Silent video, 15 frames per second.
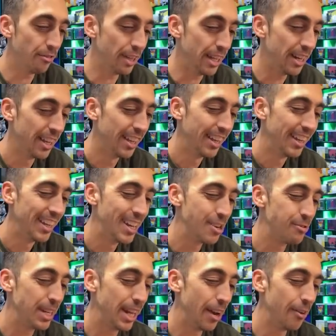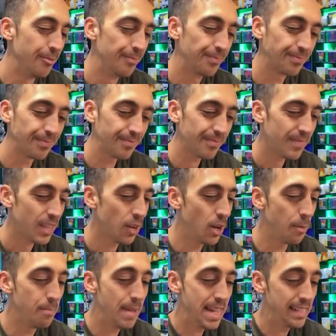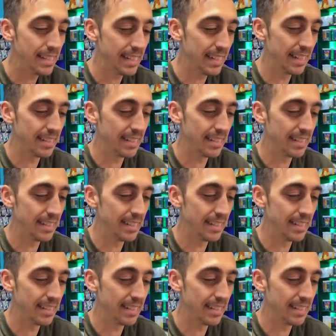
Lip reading: of it. Here we go. Amazing